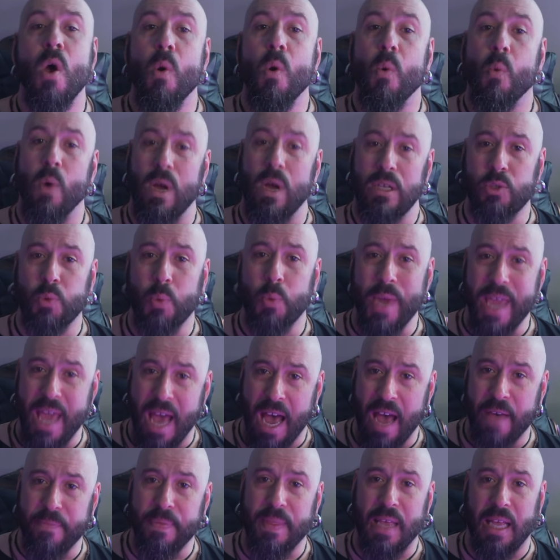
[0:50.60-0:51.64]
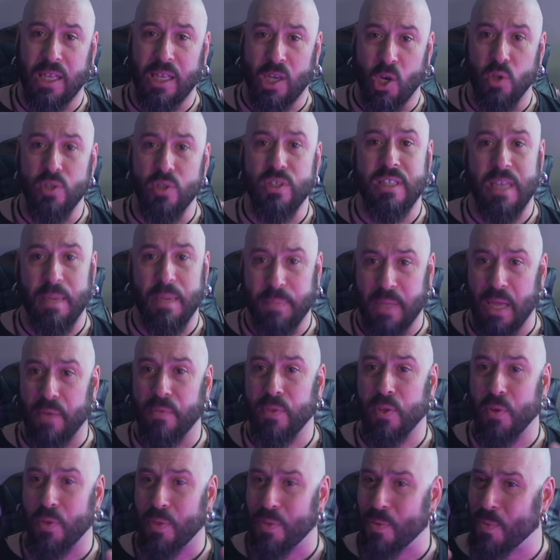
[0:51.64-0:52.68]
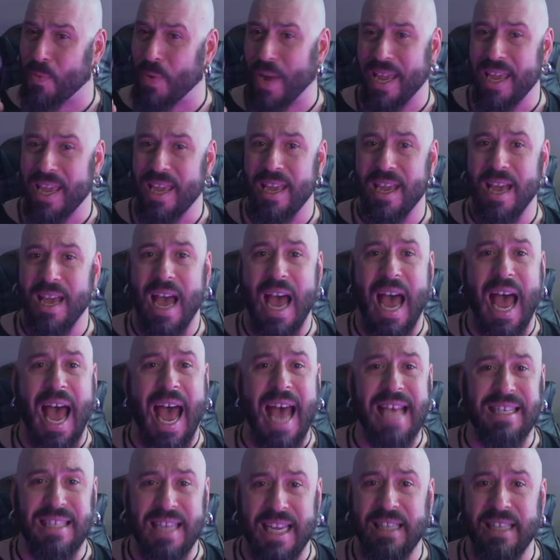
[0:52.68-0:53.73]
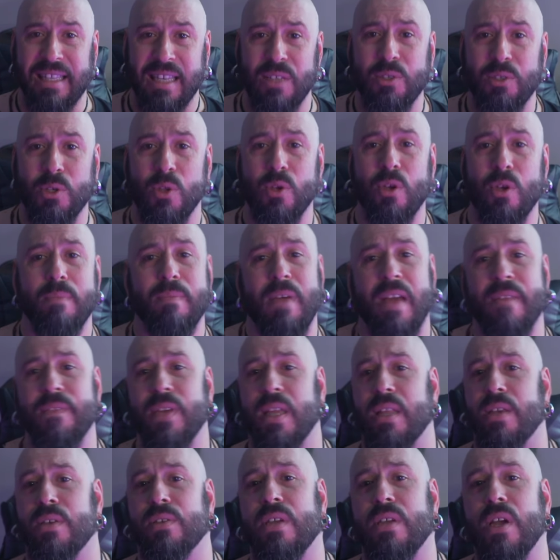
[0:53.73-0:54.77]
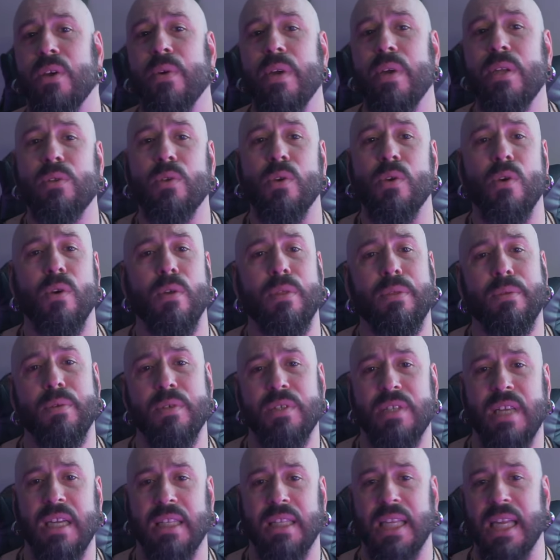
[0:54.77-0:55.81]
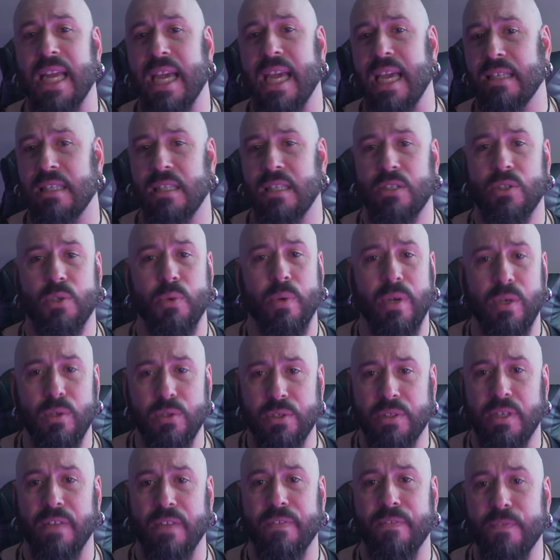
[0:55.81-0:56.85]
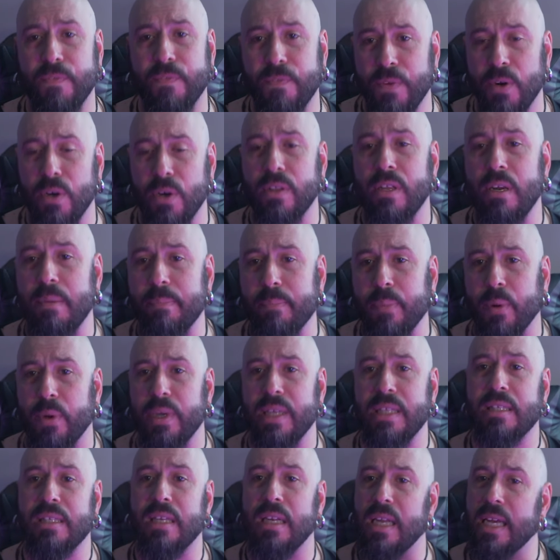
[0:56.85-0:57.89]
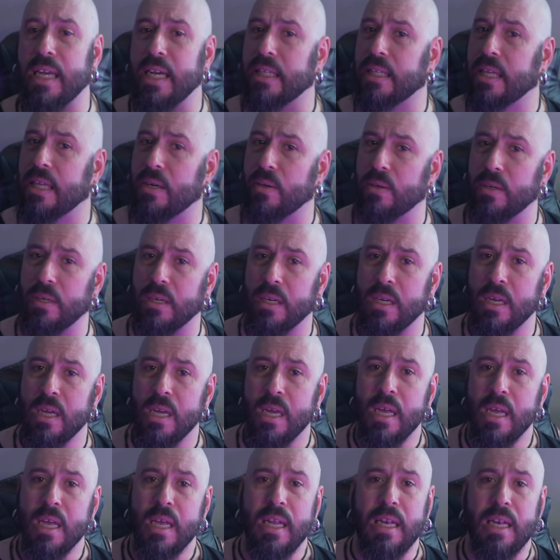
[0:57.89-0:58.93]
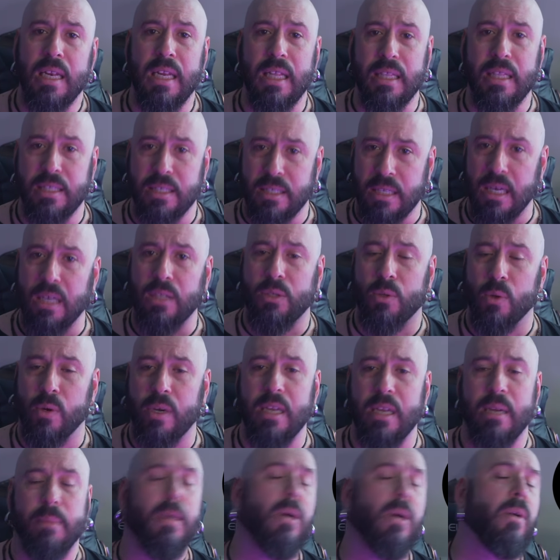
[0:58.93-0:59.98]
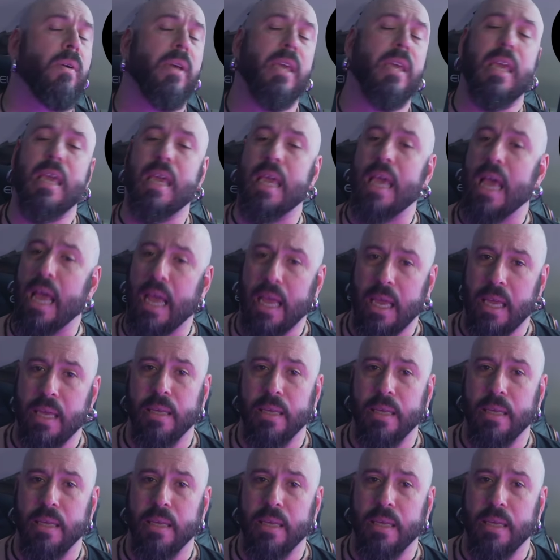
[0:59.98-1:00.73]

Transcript: Once we have that concept out of the way, as I tend to do in my videos, I'm going to go through certain cases to illustrate further points later on. Let's start talking about EA.